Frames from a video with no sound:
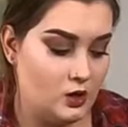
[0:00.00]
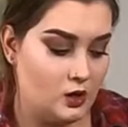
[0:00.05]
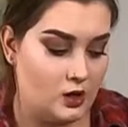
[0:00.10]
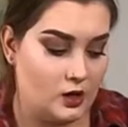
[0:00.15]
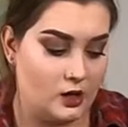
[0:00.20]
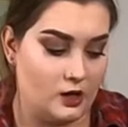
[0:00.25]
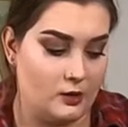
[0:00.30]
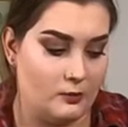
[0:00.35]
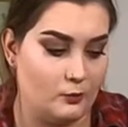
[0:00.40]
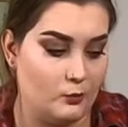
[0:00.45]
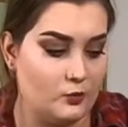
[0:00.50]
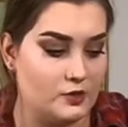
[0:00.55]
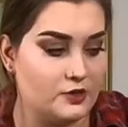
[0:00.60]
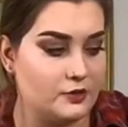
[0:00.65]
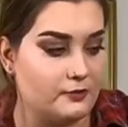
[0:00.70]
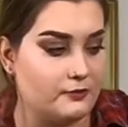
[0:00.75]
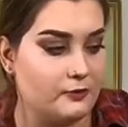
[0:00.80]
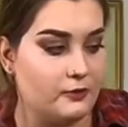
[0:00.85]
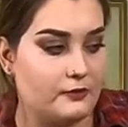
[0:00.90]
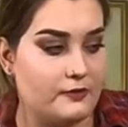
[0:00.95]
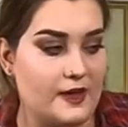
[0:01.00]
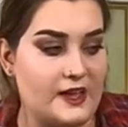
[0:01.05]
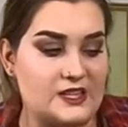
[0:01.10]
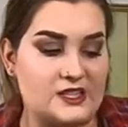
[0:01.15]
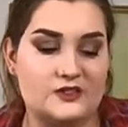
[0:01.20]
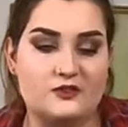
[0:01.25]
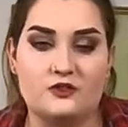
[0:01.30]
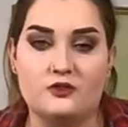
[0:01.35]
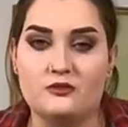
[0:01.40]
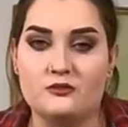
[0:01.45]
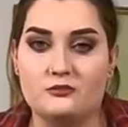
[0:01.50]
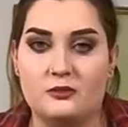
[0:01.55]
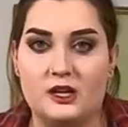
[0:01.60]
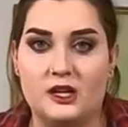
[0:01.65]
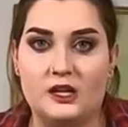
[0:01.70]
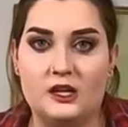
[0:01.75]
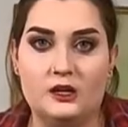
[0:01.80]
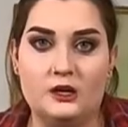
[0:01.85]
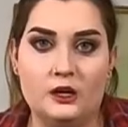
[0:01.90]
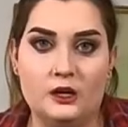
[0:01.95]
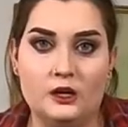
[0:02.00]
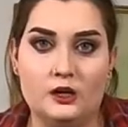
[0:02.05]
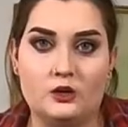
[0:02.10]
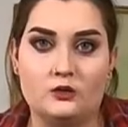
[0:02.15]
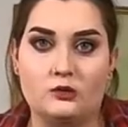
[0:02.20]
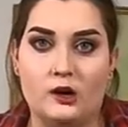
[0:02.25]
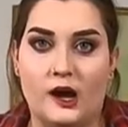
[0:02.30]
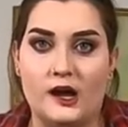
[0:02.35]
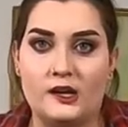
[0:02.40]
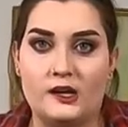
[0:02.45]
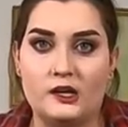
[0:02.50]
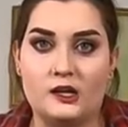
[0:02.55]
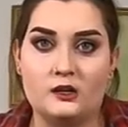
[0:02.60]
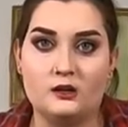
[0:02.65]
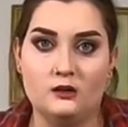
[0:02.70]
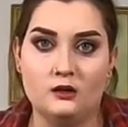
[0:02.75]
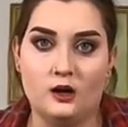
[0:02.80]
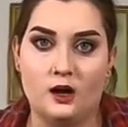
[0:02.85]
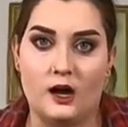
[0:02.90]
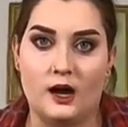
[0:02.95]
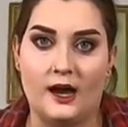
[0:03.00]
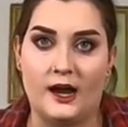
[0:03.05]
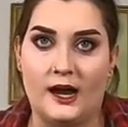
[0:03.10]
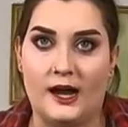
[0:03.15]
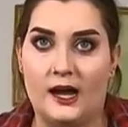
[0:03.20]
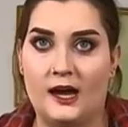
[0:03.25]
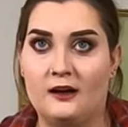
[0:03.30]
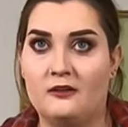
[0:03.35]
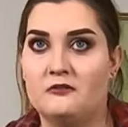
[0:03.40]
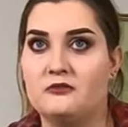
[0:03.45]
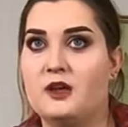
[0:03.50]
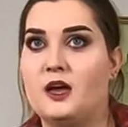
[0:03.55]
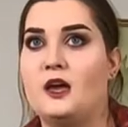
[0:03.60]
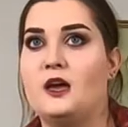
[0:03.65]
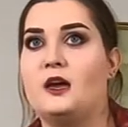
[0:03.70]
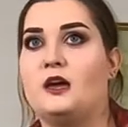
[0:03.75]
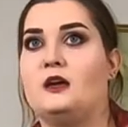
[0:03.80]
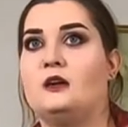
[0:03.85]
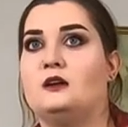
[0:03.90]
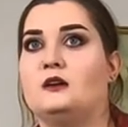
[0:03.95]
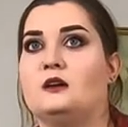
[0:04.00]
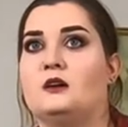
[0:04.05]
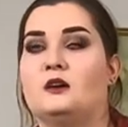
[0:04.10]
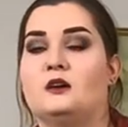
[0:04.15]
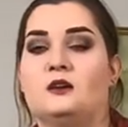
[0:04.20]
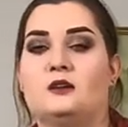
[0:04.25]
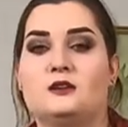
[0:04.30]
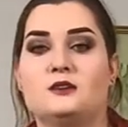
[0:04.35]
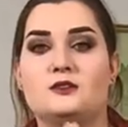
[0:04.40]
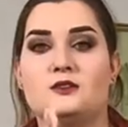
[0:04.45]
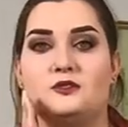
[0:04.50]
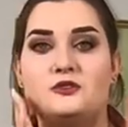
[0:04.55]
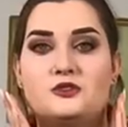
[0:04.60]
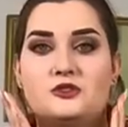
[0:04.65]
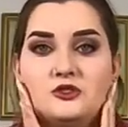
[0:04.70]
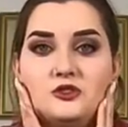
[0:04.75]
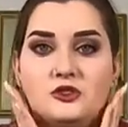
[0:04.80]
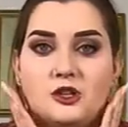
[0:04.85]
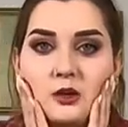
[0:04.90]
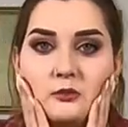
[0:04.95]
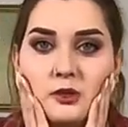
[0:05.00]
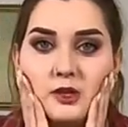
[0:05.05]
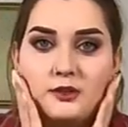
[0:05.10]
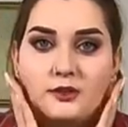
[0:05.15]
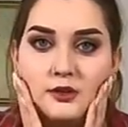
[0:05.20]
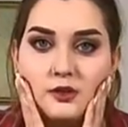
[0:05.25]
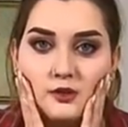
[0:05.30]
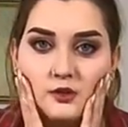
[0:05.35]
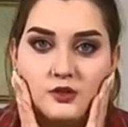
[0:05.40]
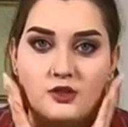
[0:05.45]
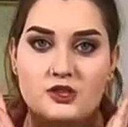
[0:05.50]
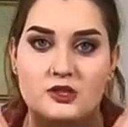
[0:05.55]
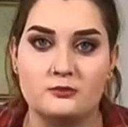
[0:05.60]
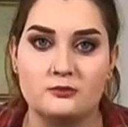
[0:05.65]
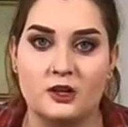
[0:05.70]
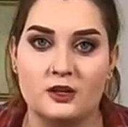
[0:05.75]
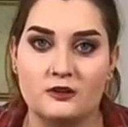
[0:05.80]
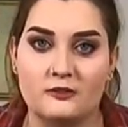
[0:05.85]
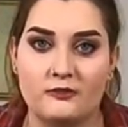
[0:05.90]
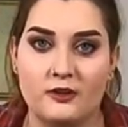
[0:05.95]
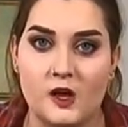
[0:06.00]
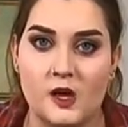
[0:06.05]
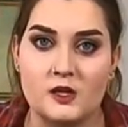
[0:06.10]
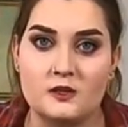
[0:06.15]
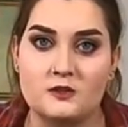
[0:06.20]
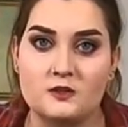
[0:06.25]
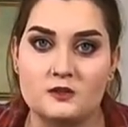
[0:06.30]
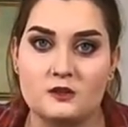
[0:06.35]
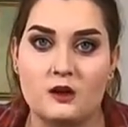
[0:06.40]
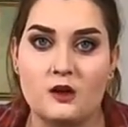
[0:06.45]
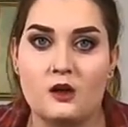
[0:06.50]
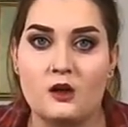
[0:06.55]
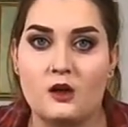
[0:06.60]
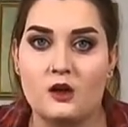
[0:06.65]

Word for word: Um, with a full face for me, writing, I have a chubby little chipmunk face.